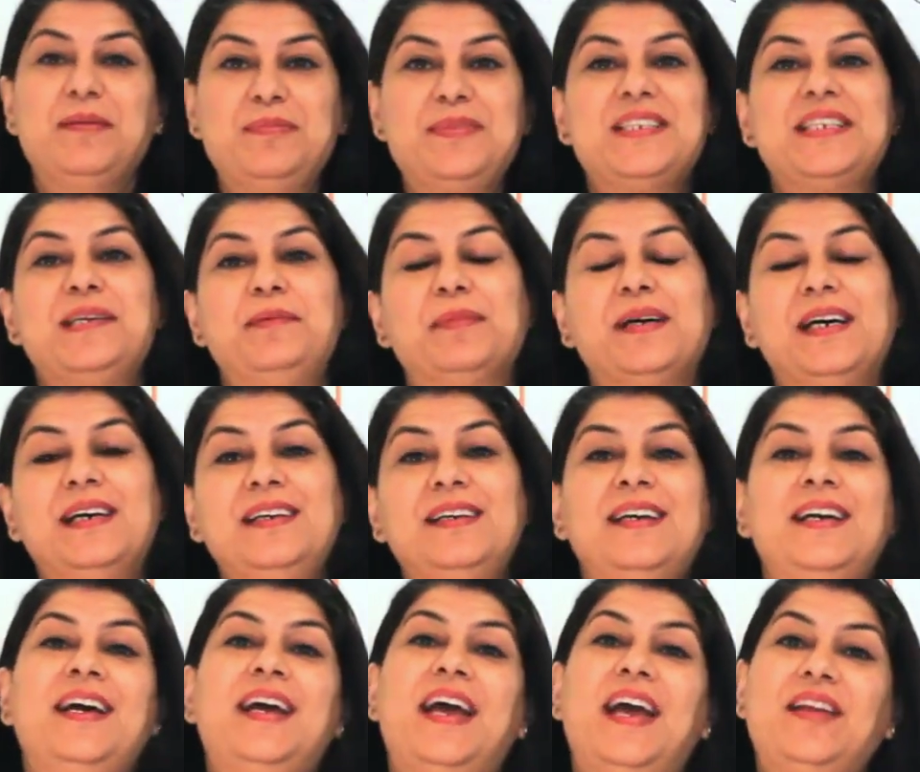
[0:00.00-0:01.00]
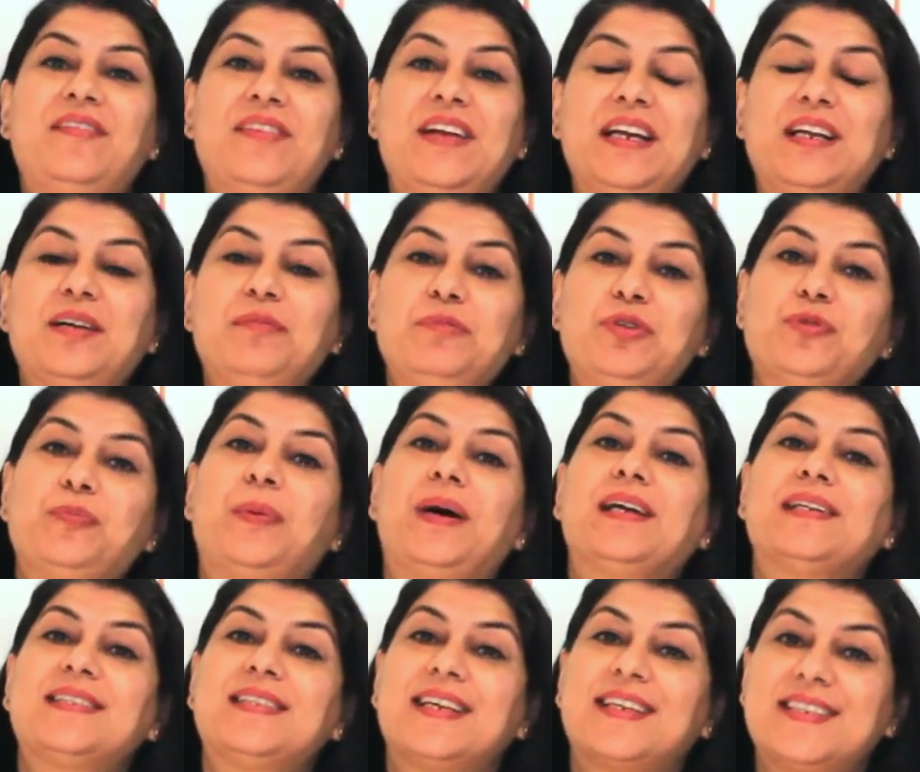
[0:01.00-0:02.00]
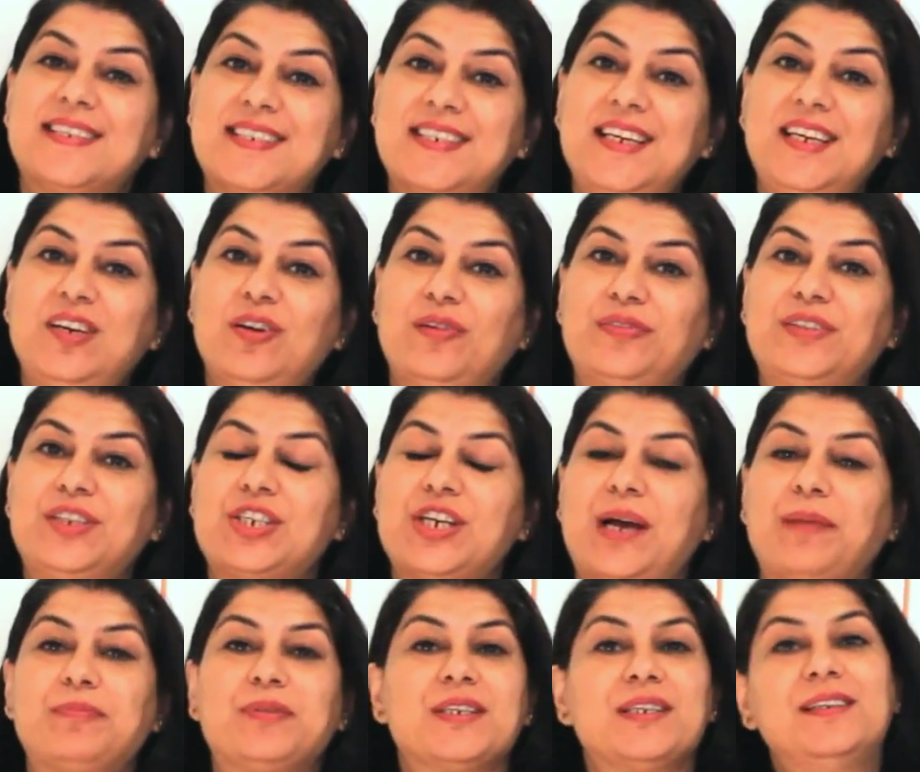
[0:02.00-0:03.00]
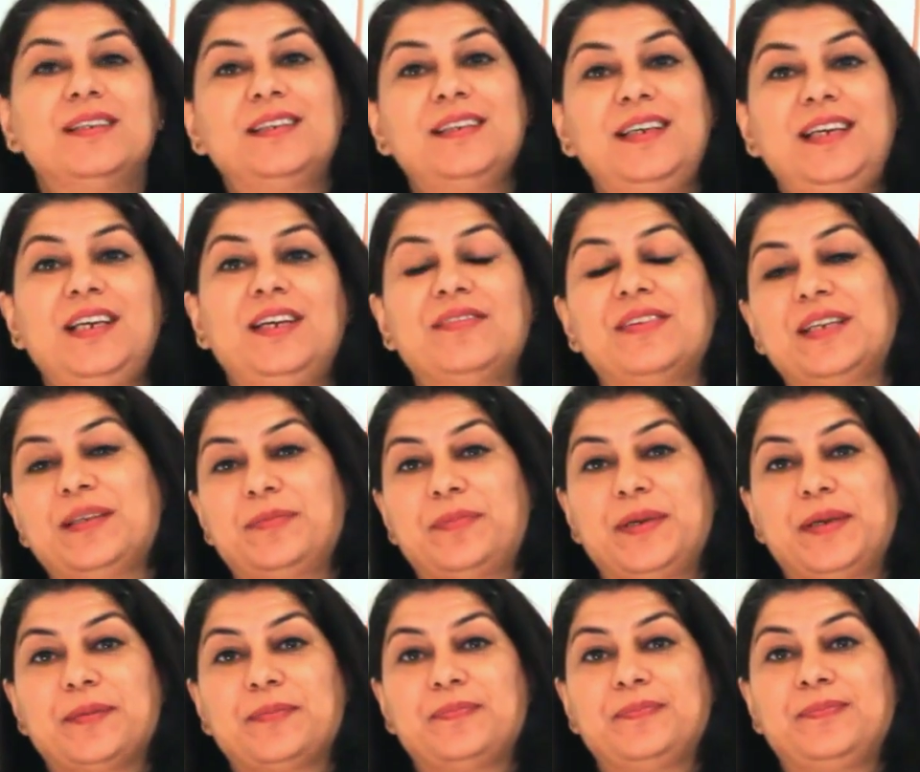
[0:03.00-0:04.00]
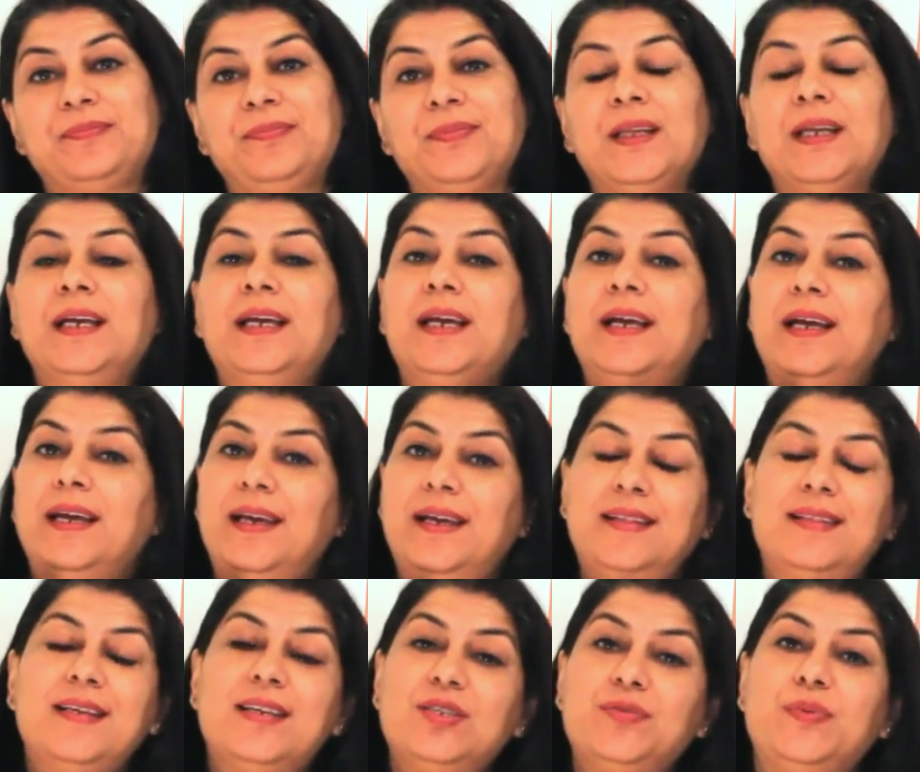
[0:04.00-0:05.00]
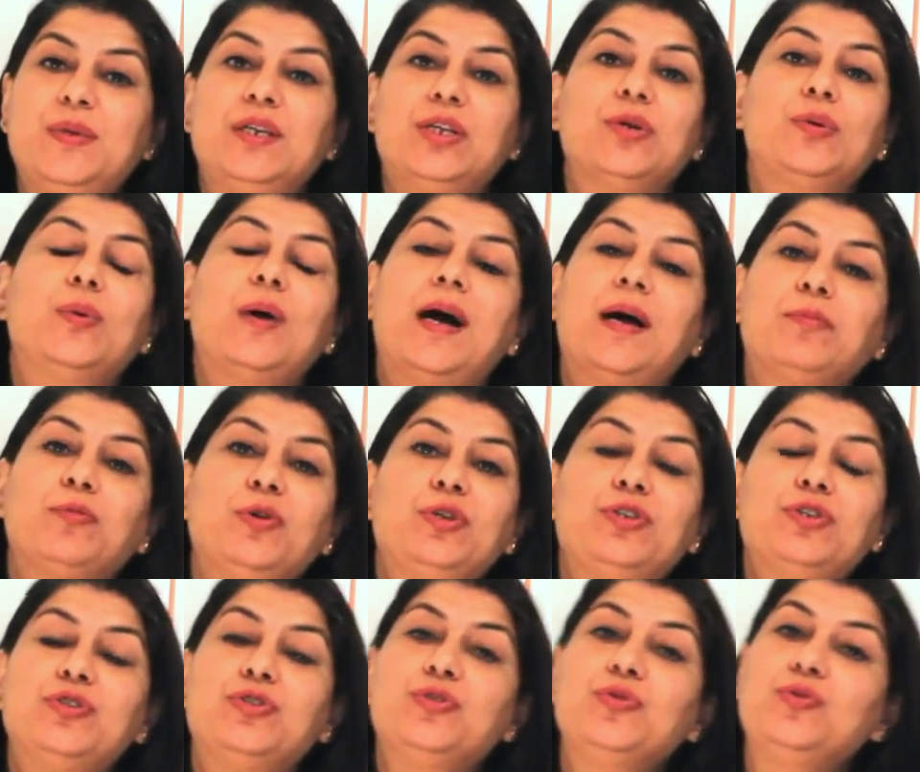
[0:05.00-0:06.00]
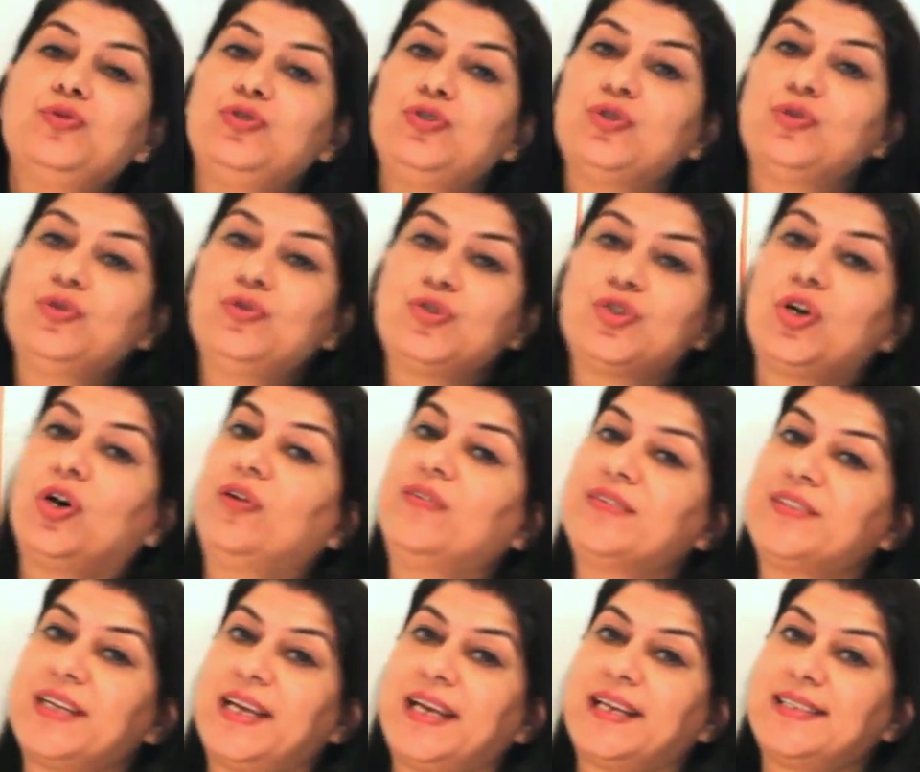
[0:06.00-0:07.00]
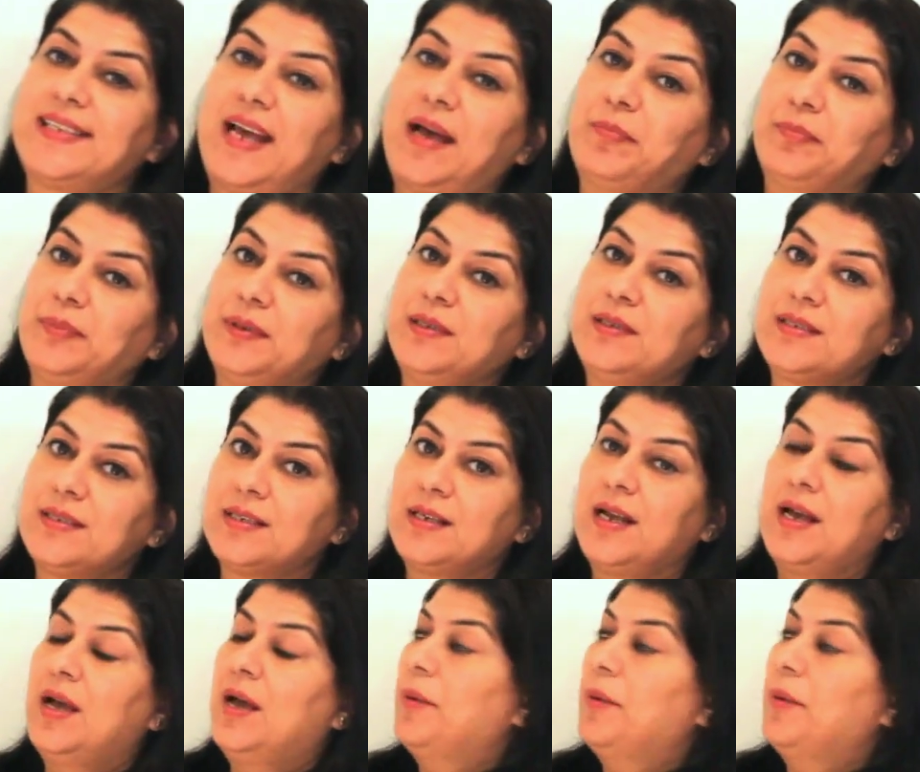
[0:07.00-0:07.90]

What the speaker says: Seema, and welcome to part 16 of the chapter Equilibrium. In this video, I'm going to do two solved examples